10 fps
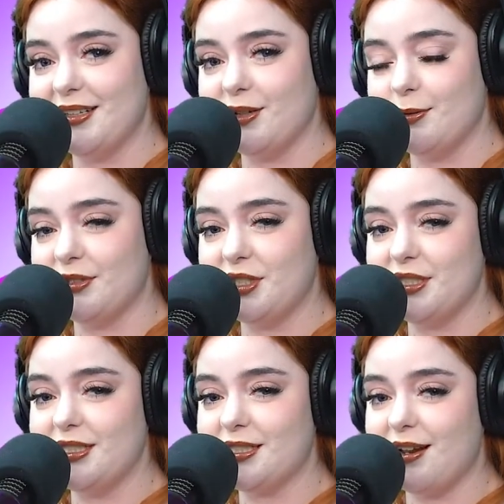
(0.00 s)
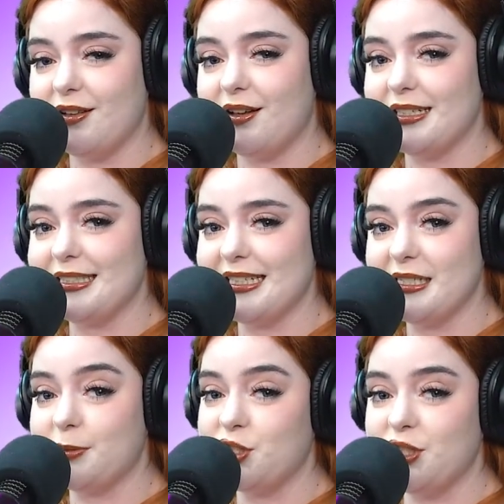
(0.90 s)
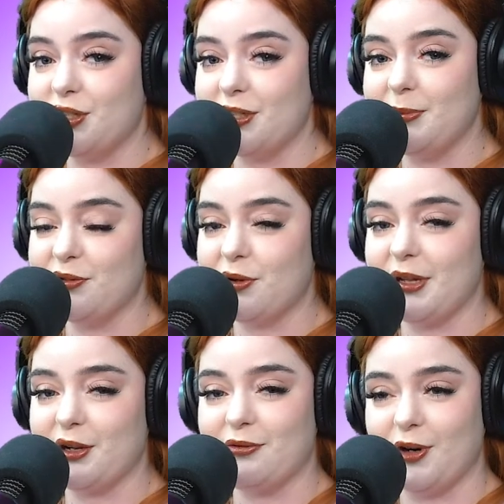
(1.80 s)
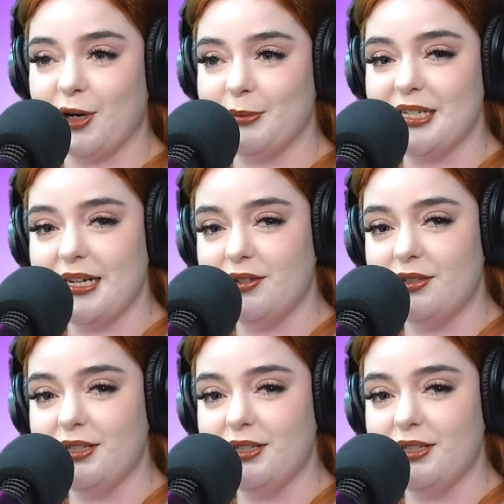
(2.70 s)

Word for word: you know, she's just got a lot of titties, but she could be from like a farm town.